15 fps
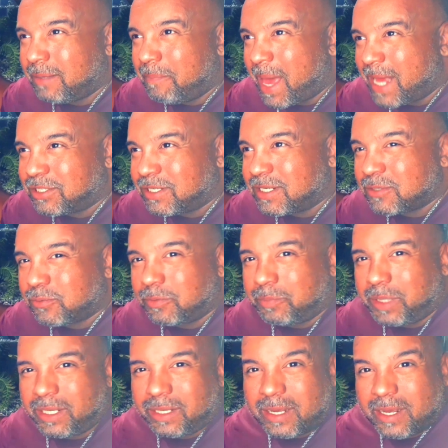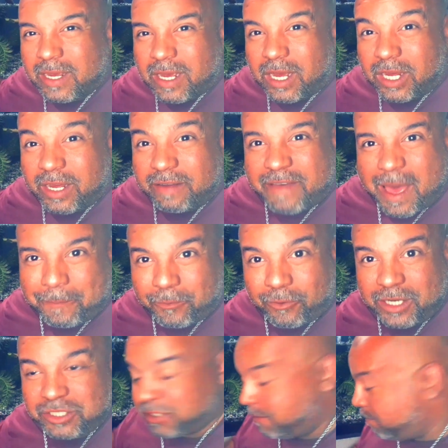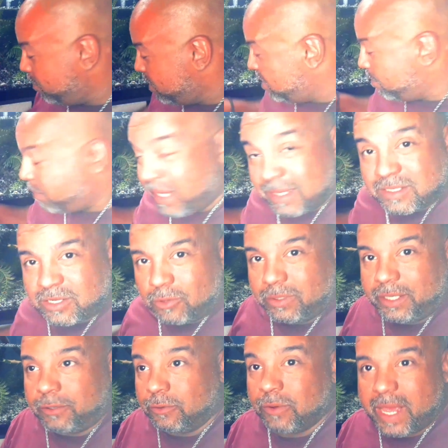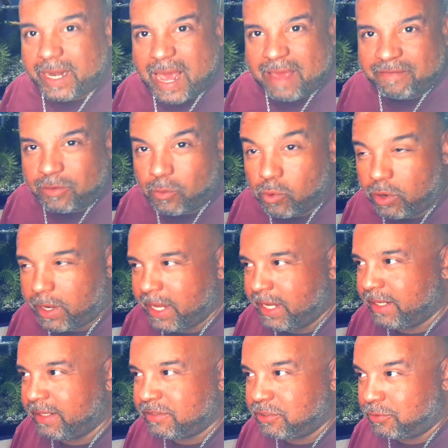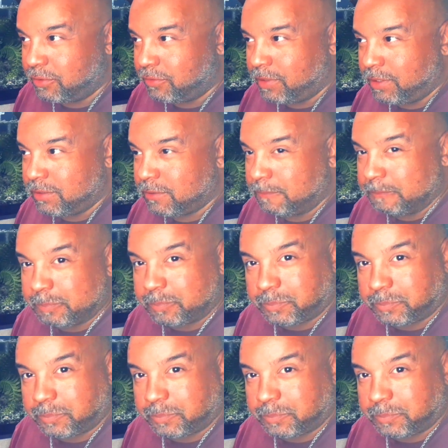imagine this would be evaporation, being so little and having the water at 82 degrees.